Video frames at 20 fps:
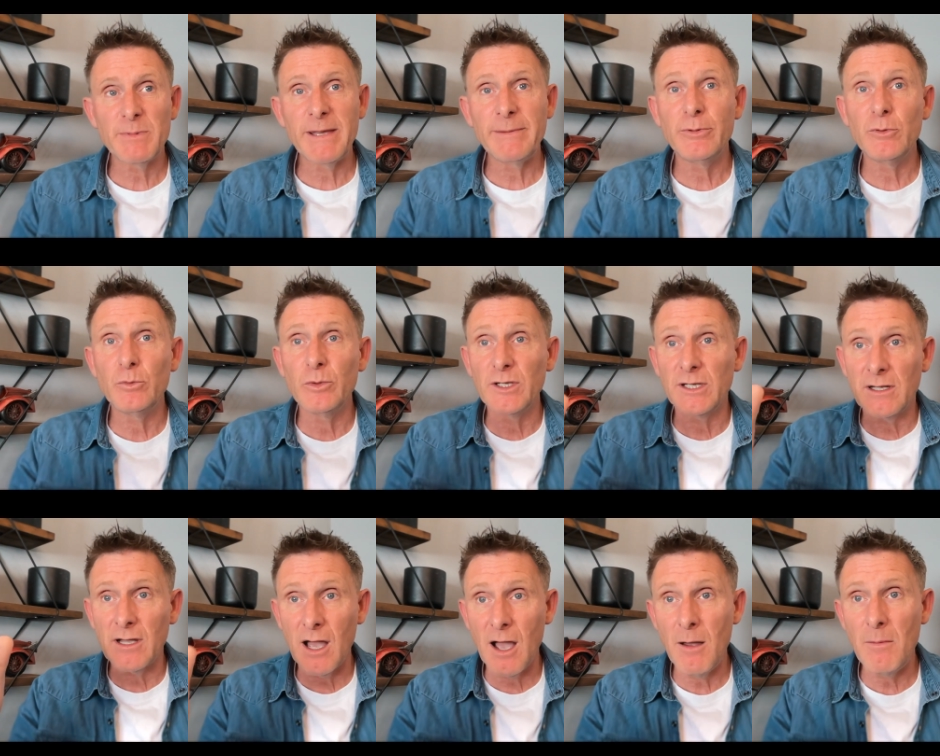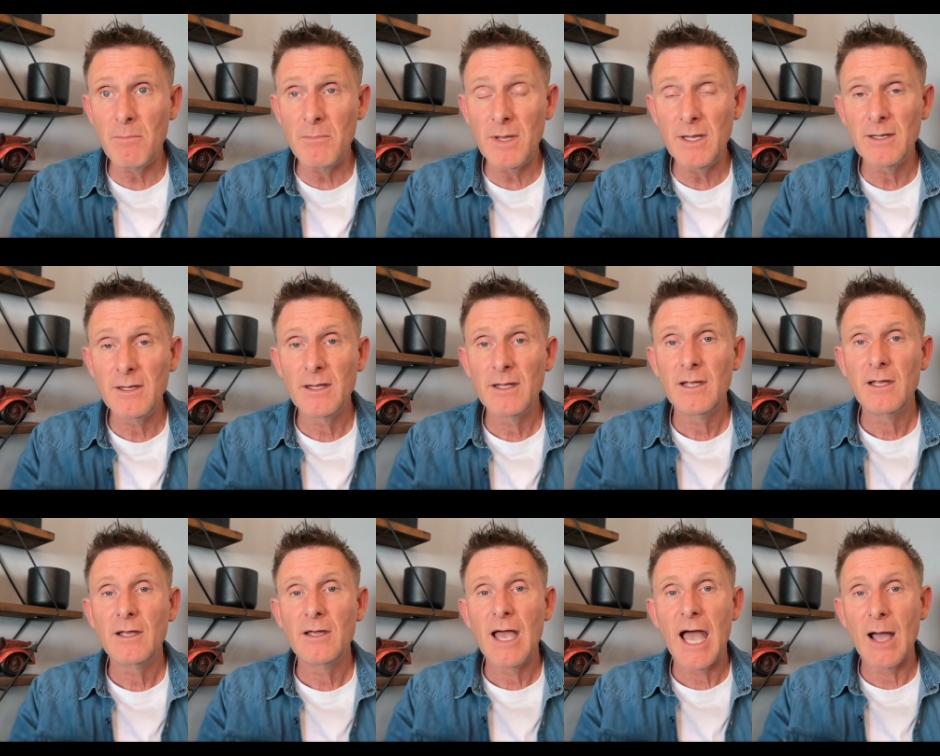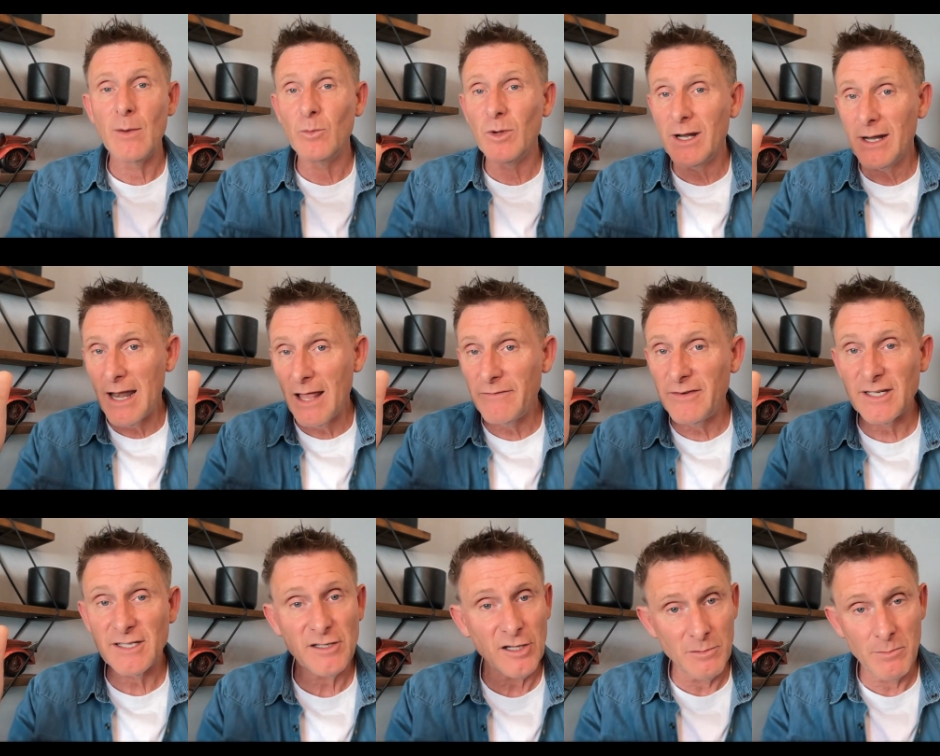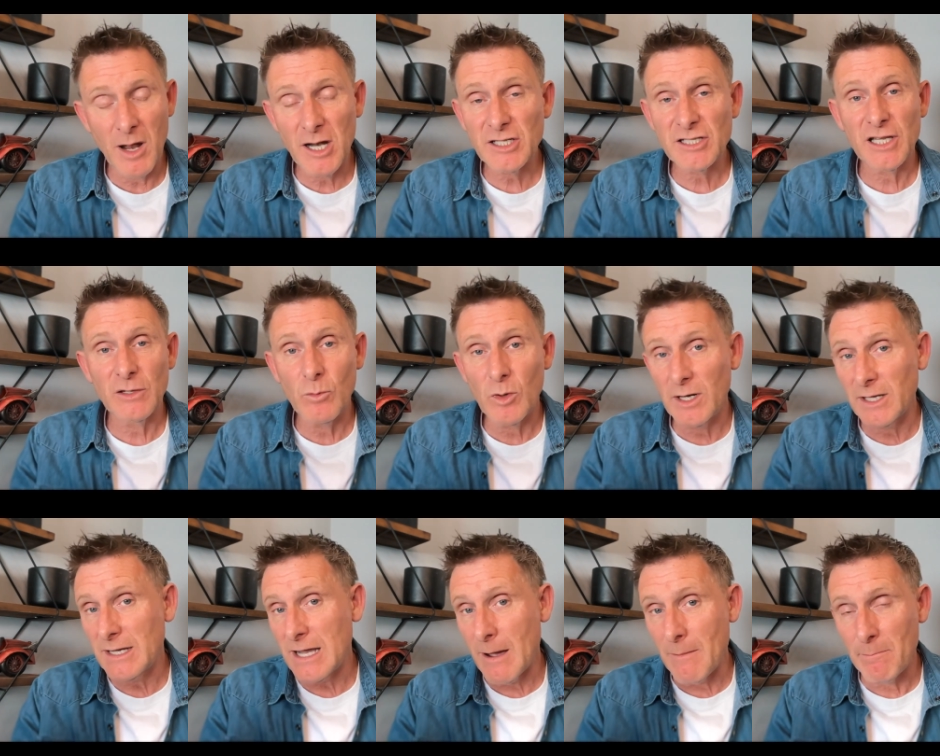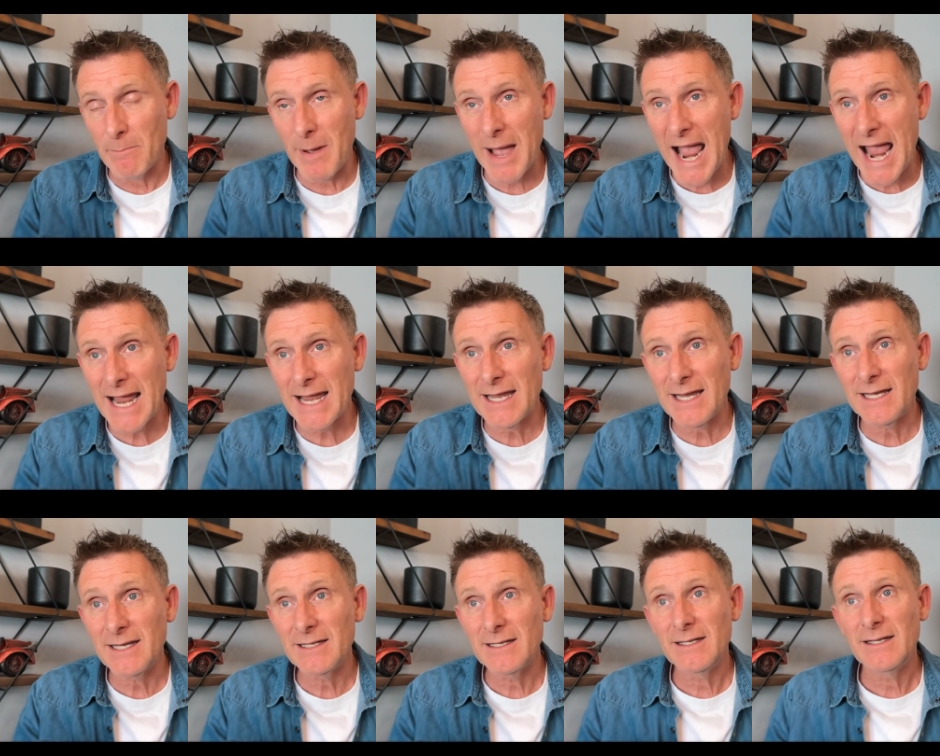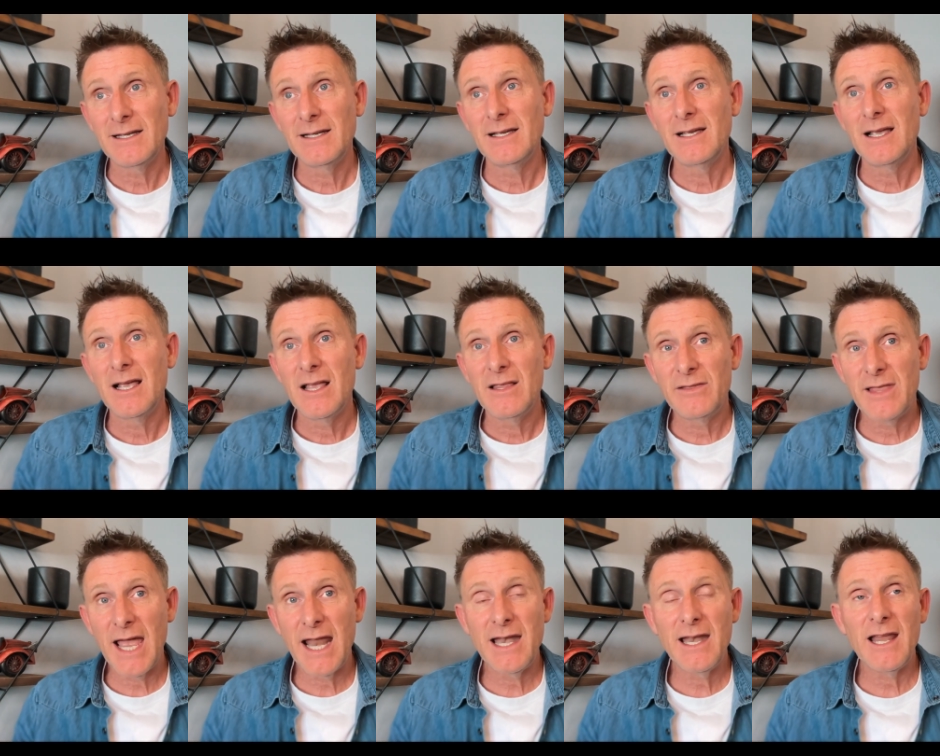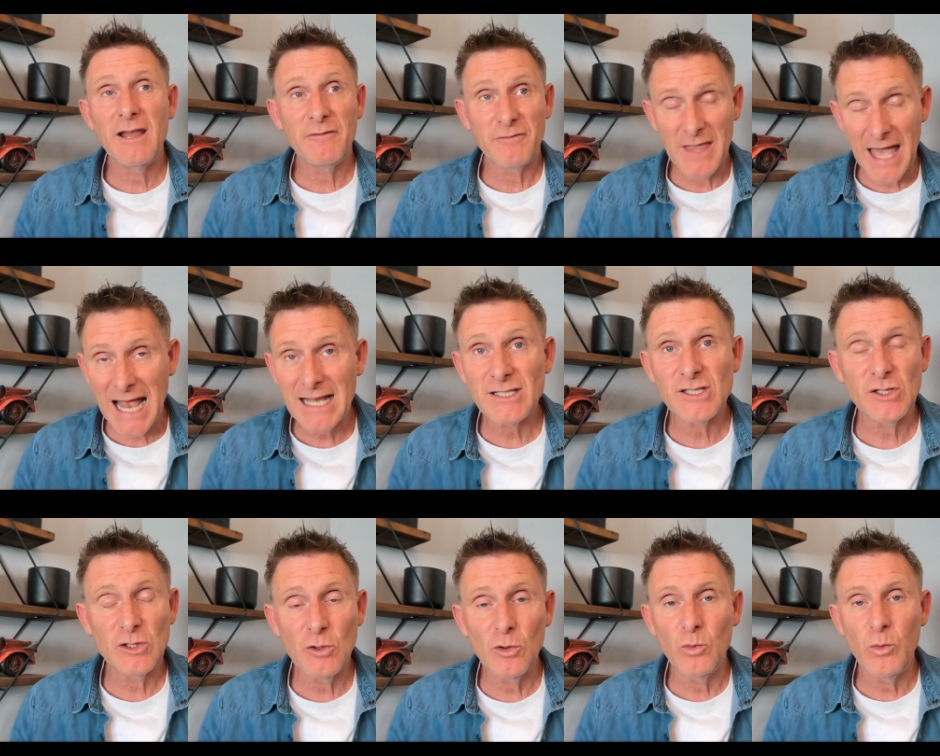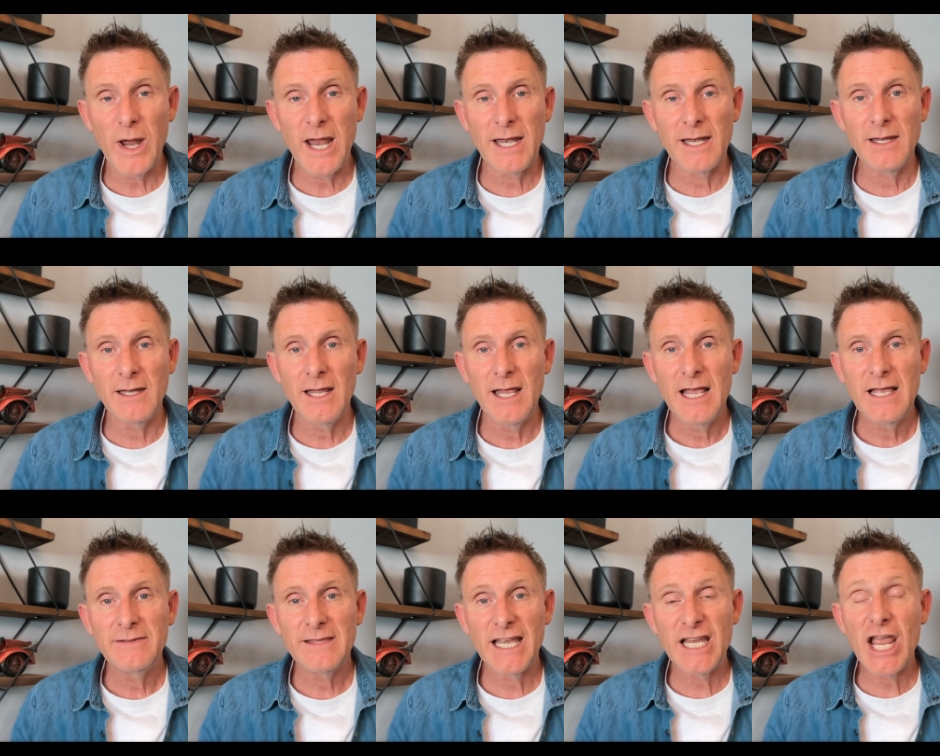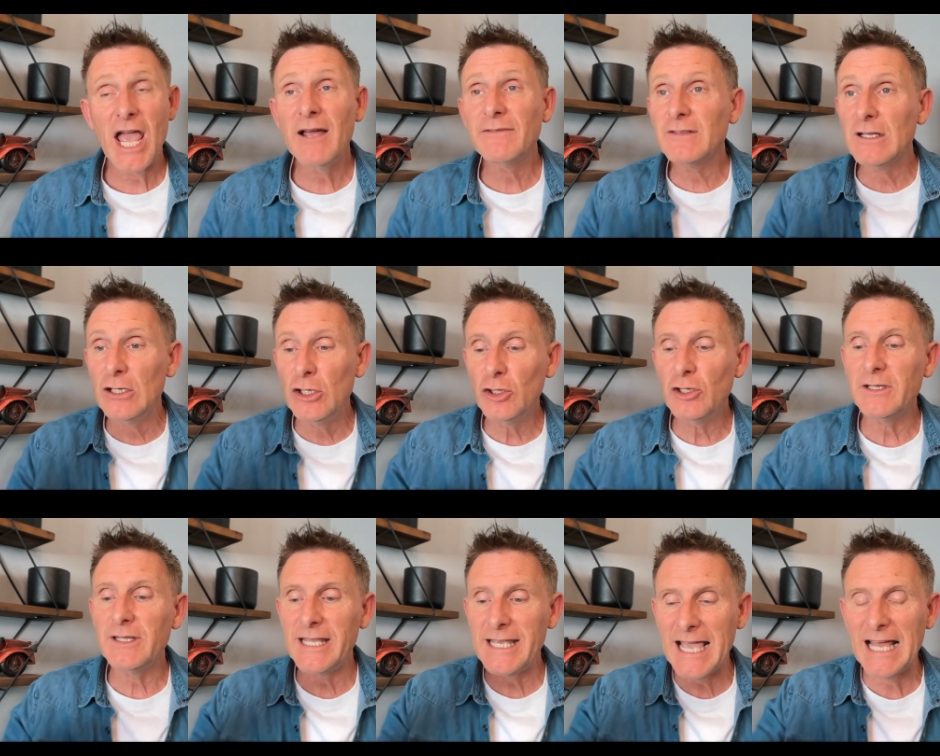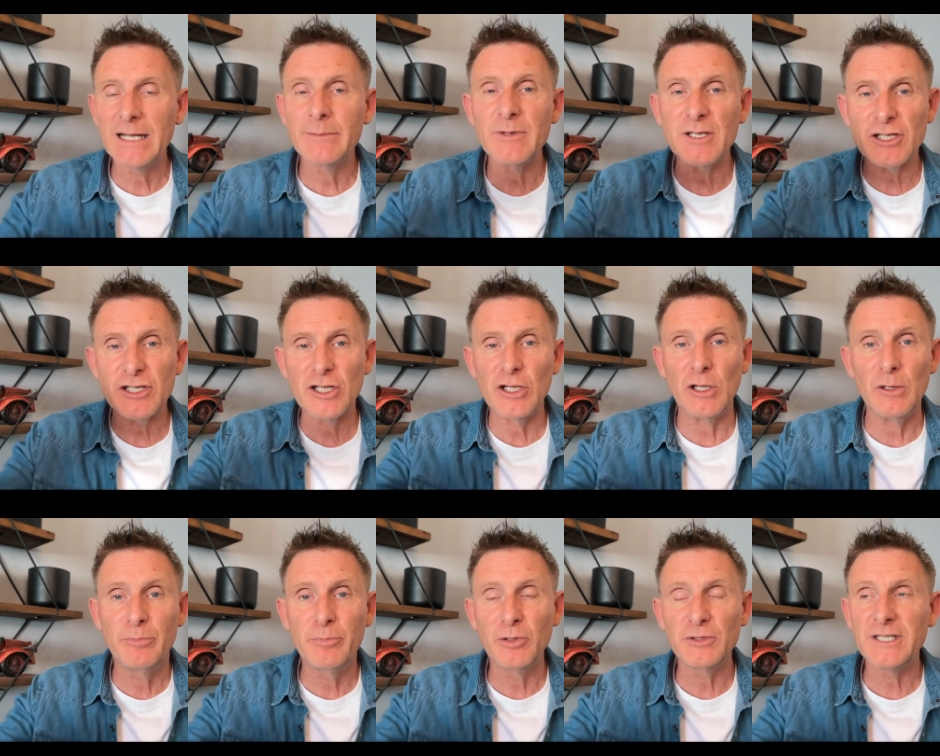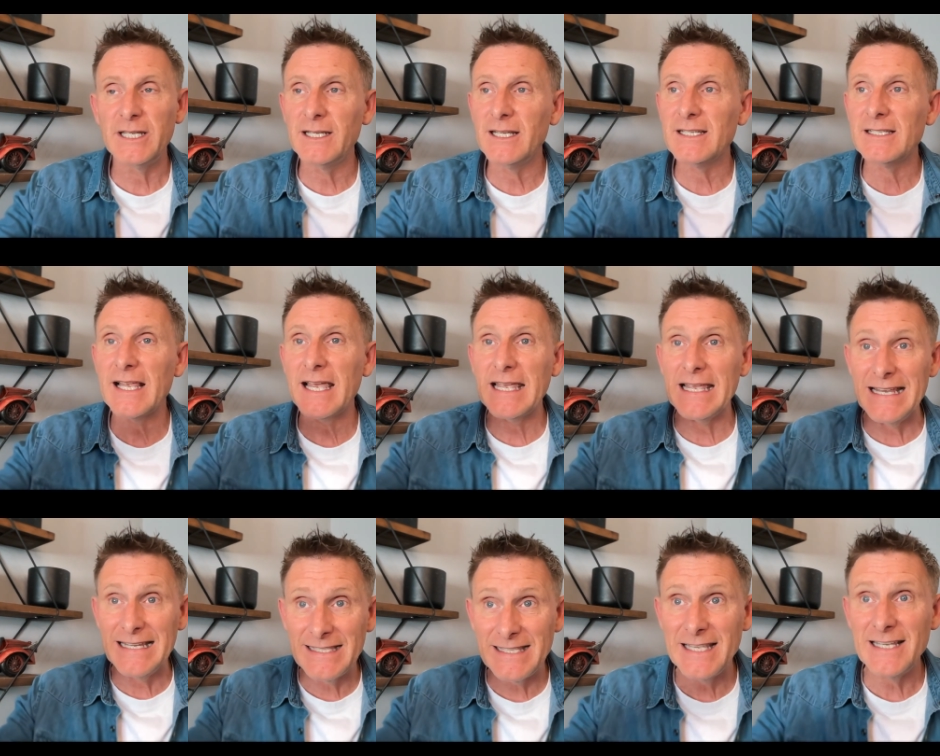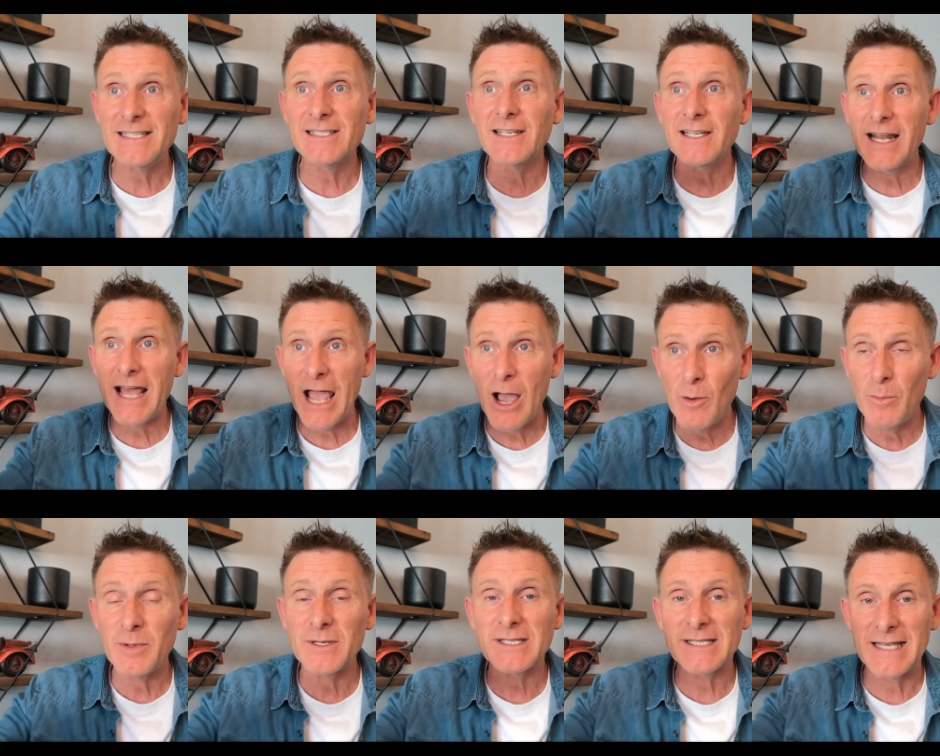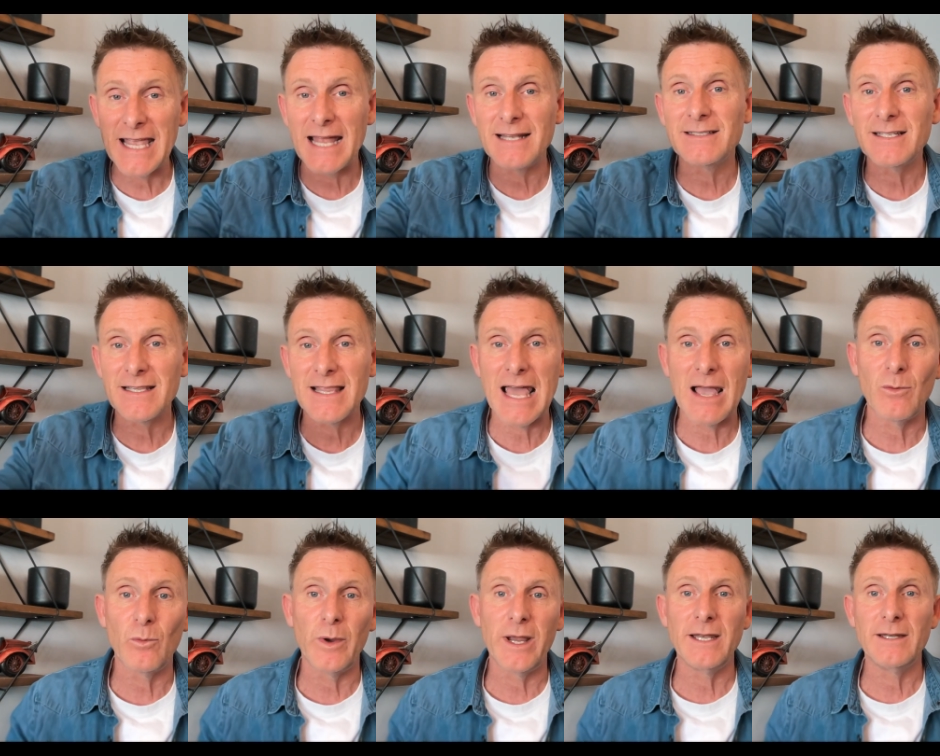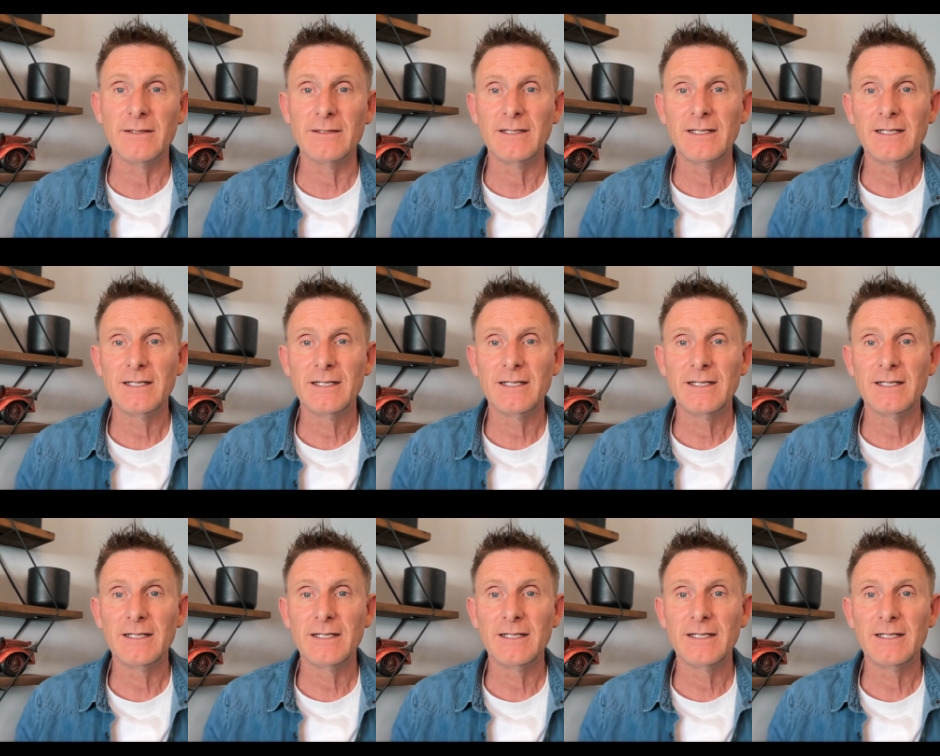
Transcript: people would come and would love it so much they want to come back, then if that's your win, then you have to look at the elements that you put in and say, is this going to help us get to that win?